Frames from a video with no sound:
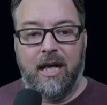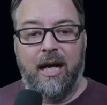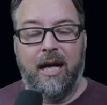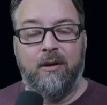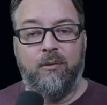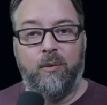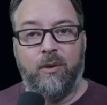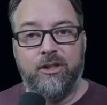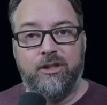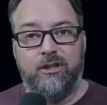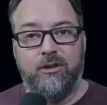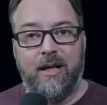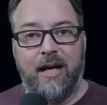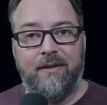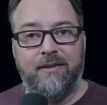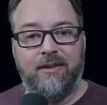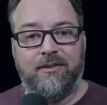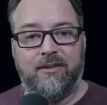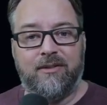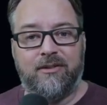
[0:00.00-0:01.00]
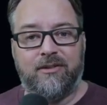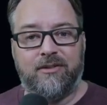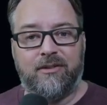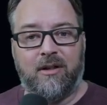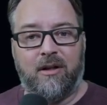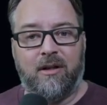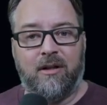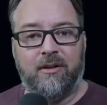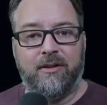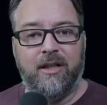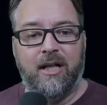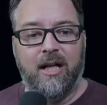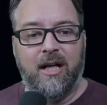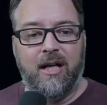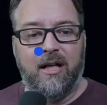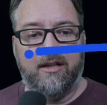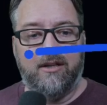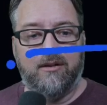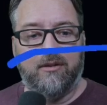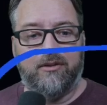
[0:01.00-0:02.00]
And once you have this installed,
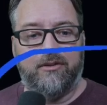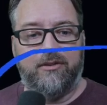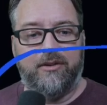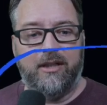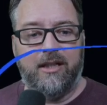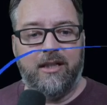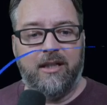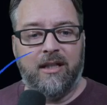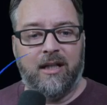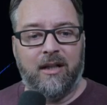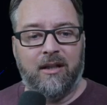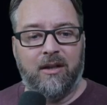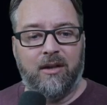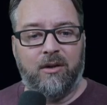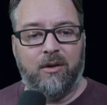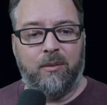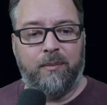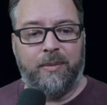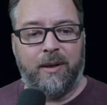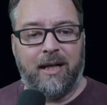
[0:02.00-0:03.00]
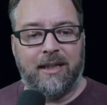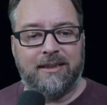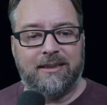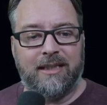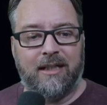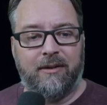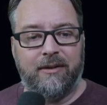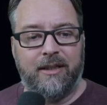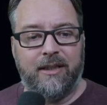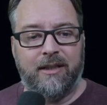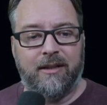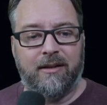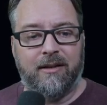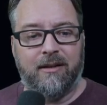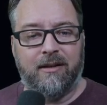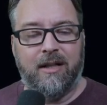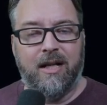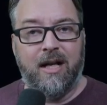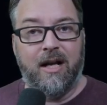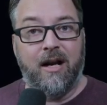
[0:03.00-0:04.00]
you'll see a little box down
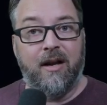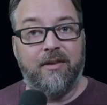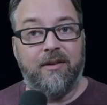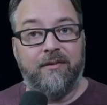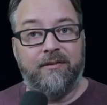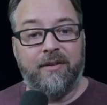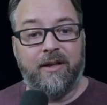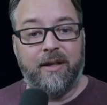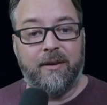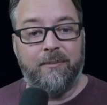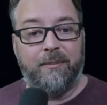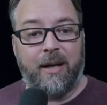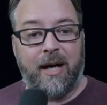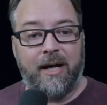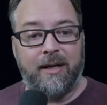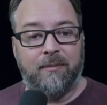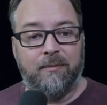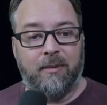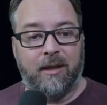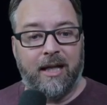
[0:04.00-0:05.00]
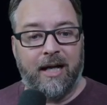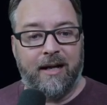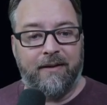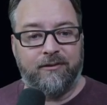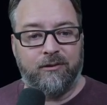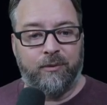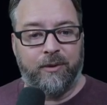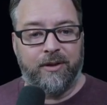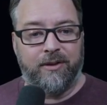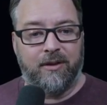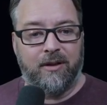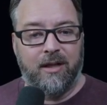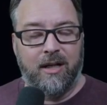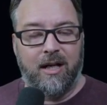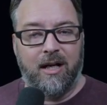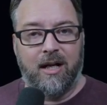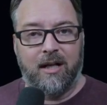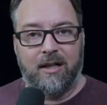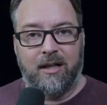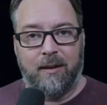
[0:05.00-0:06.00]
here on the very bottom left with
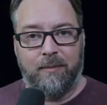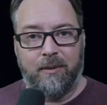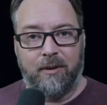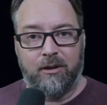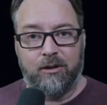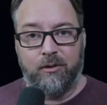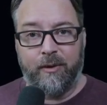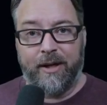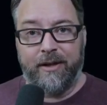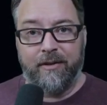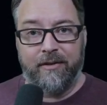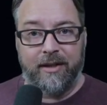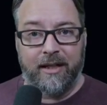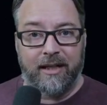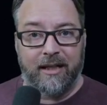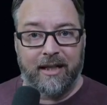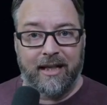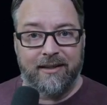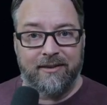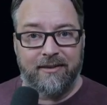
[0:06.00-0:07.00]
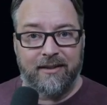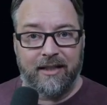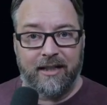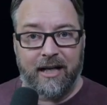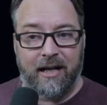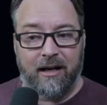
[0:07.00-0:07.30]
a couple of greater than, less than